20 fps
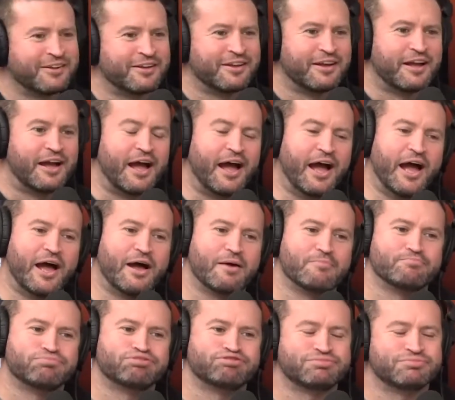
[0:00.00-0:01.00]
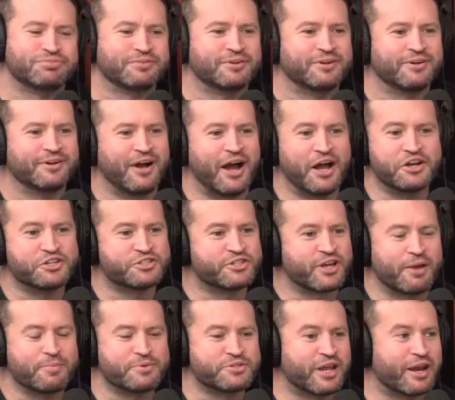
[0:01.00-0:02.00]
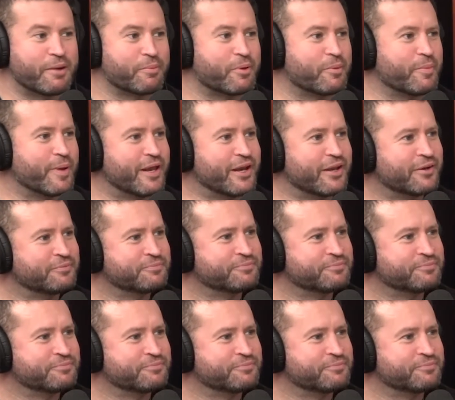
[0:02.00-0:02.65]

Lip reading: I just say I'm a stand-up comedian.